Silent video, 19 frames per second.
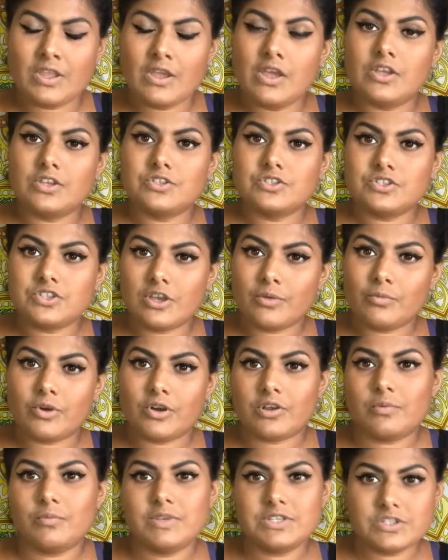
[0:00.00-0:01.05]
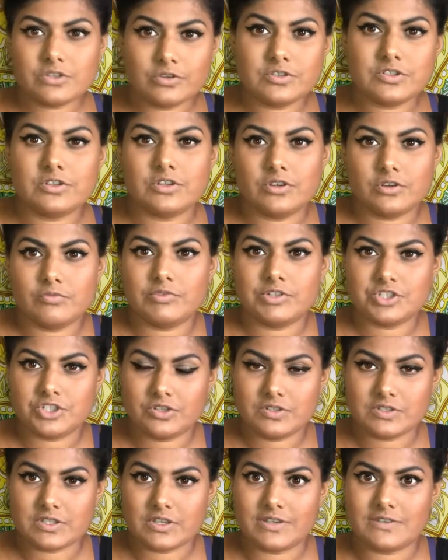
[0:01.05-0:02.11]
So what can we do to reduce
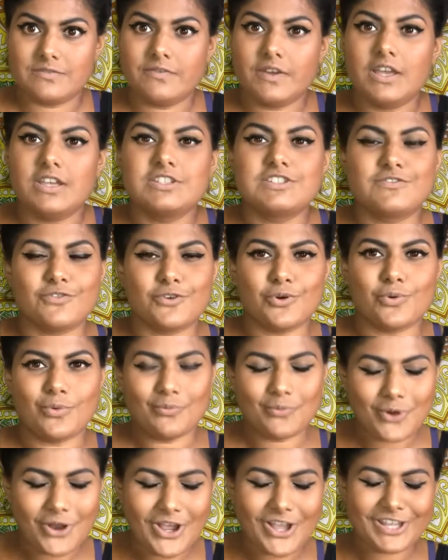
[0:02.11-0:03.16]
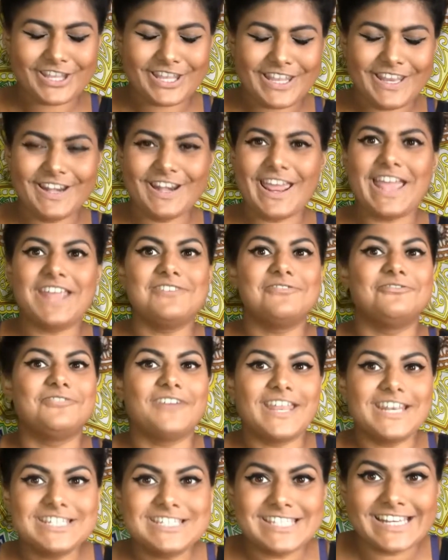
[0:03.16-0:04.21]
those? First of all, work in a
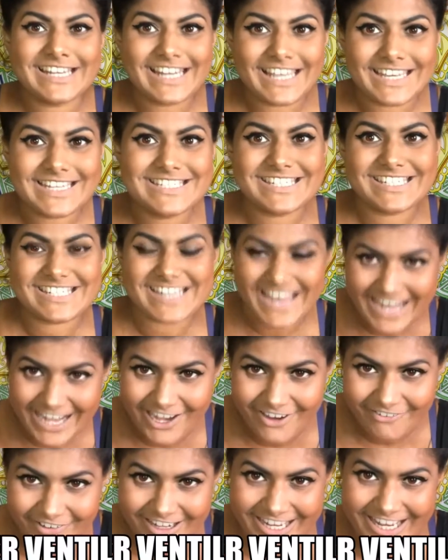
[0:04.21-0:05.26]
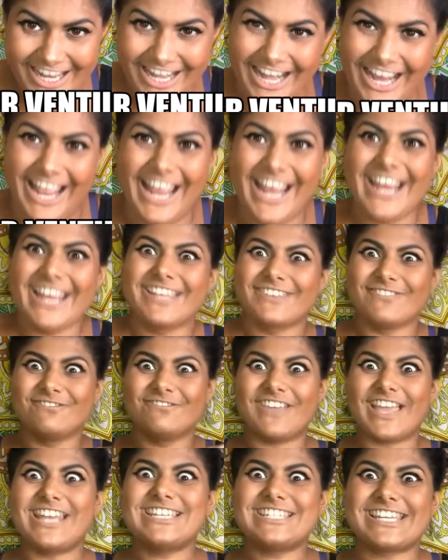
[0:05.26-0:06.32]
ventilated area.
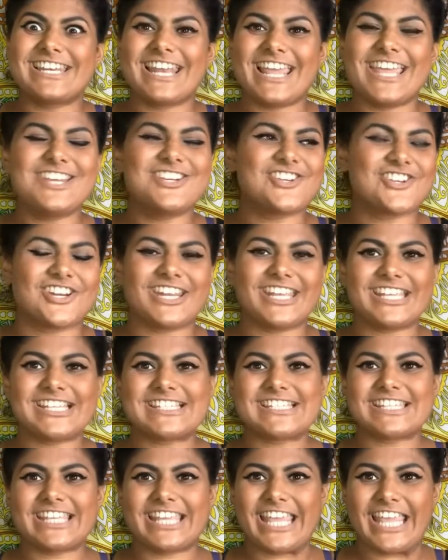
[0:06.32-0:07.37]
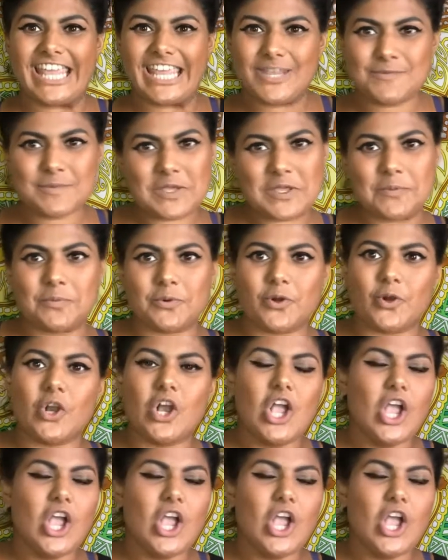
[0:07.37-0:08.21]
Ventilation is key, people.